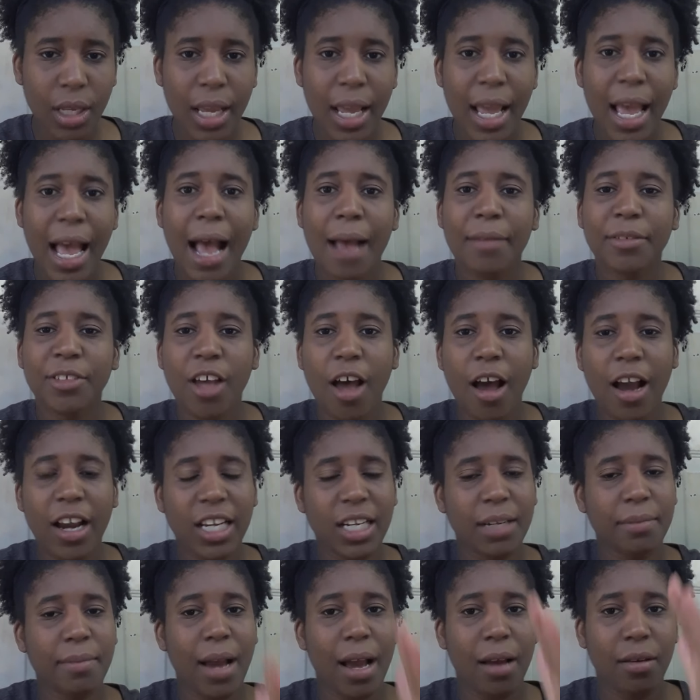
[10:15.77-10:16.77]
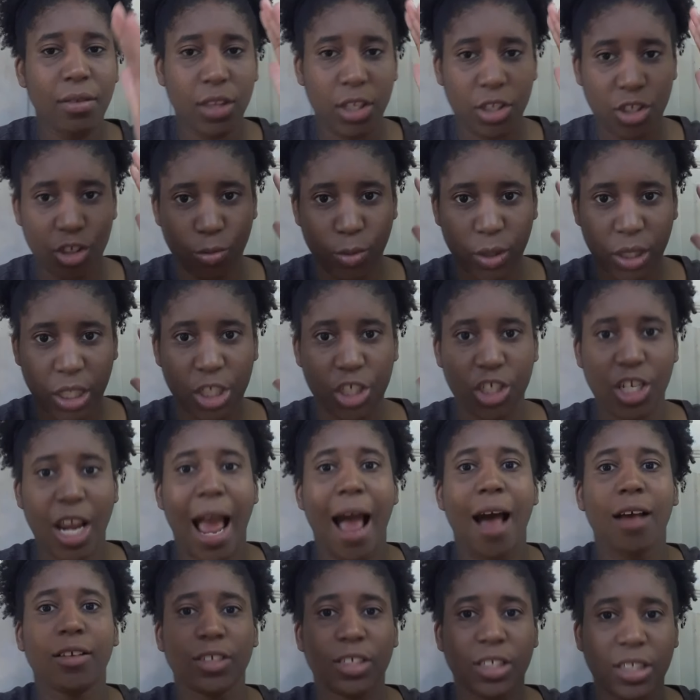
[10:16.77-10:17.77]
I'm talking about what the
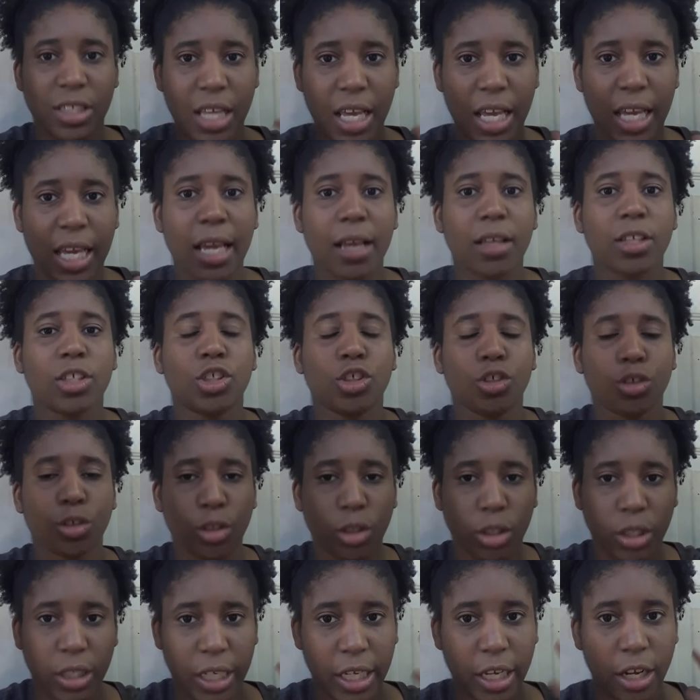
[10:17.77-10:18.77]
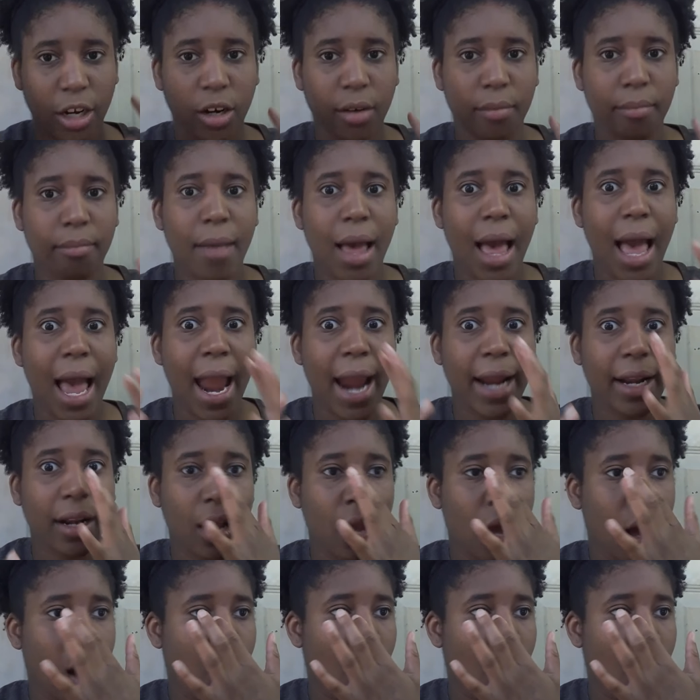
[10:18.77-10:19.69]
child's thinking, circling her mind.